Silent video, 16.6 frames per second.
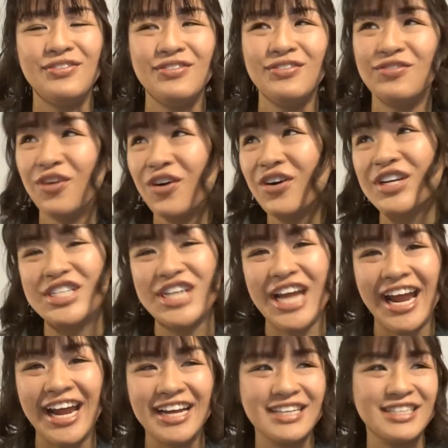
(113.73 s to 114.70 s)
for a
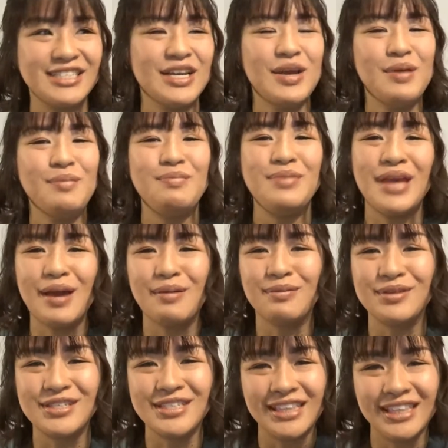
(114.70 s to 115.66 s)
change, be
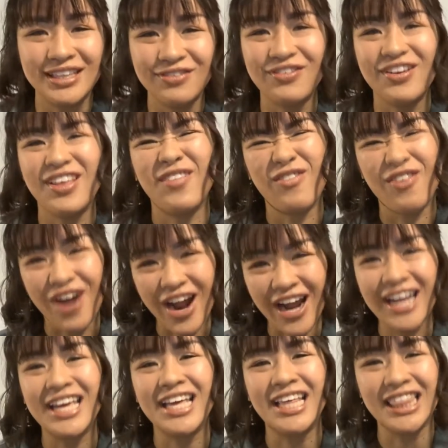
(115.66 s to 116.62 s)
able to live right
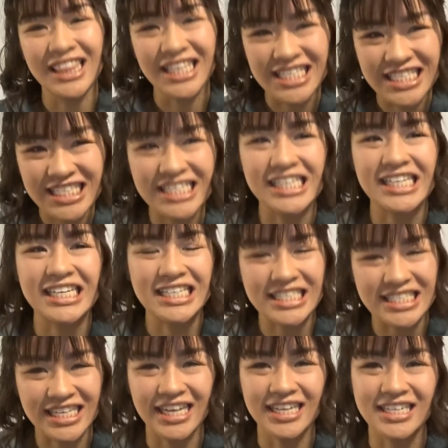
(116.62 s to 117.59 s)
in the city
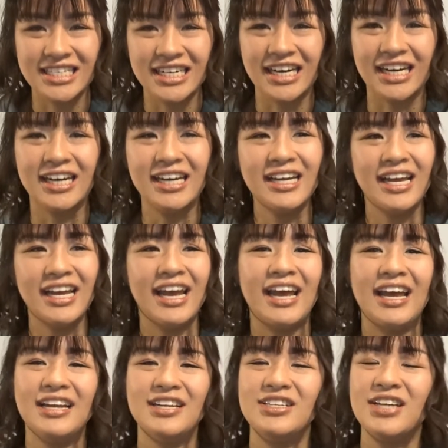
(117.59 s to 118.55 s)
center
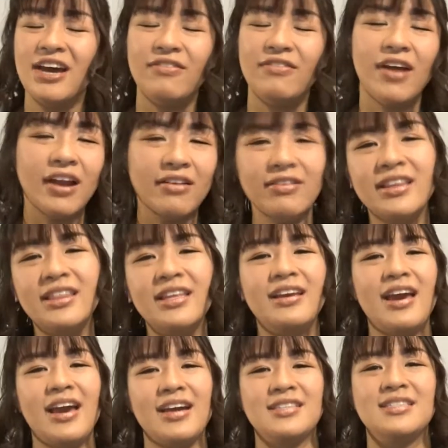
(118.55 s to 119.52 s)
and to have everything
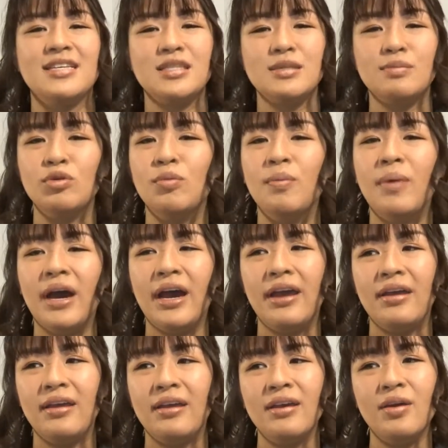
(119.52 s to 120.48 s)
accessible
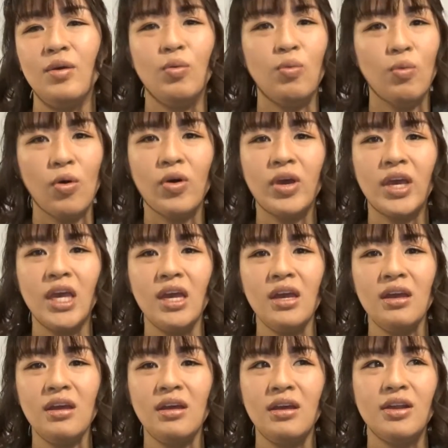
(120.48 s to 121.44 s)
by
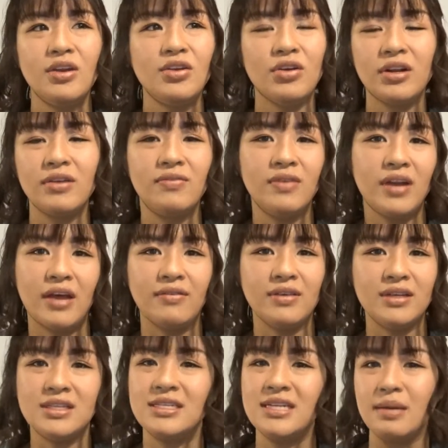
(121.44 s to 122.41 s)
walking, not even having
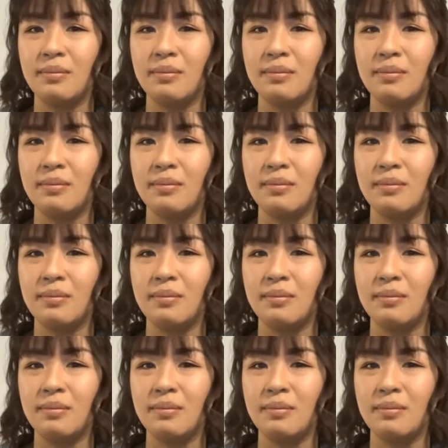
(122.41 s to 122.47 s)
to take